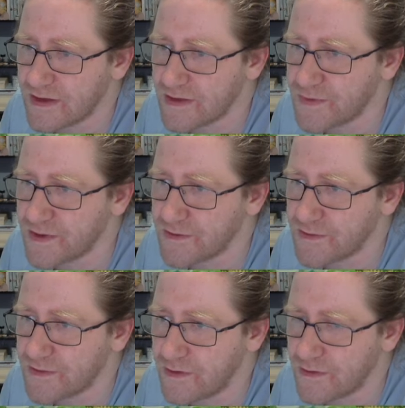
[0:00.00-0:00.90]
really
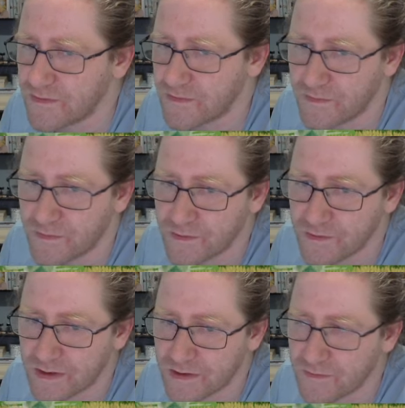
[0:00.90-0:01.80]
good cards
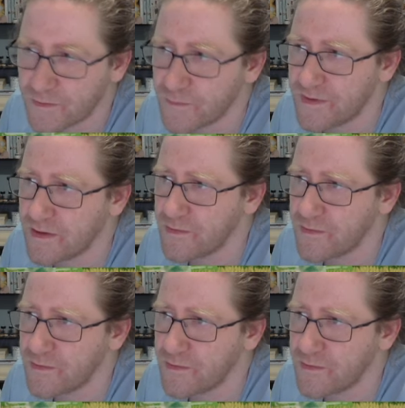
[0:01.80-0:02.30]
for winning